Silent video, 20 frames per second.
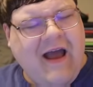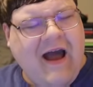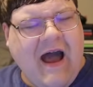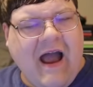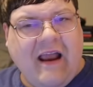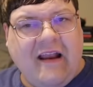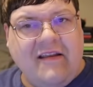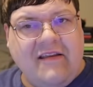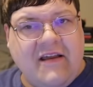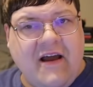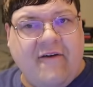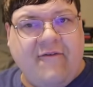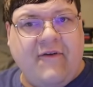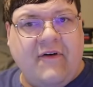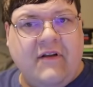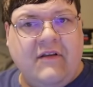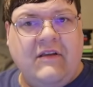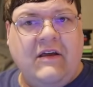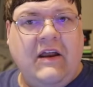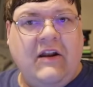I
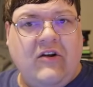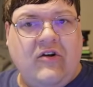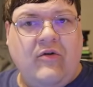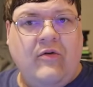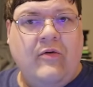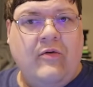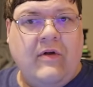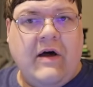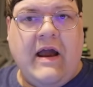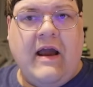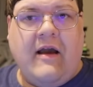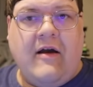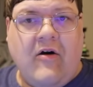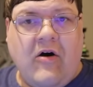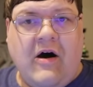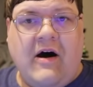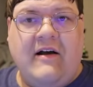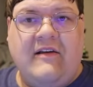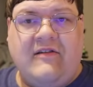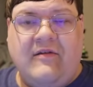definitely do like
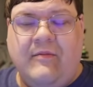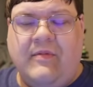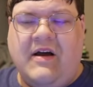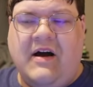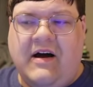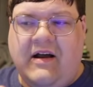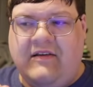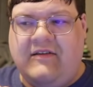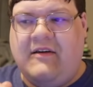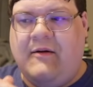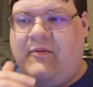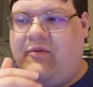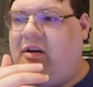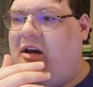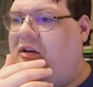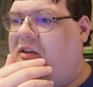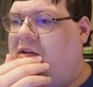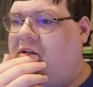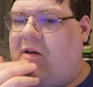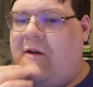awesome concepts
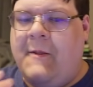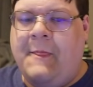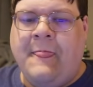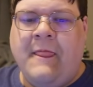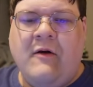like this,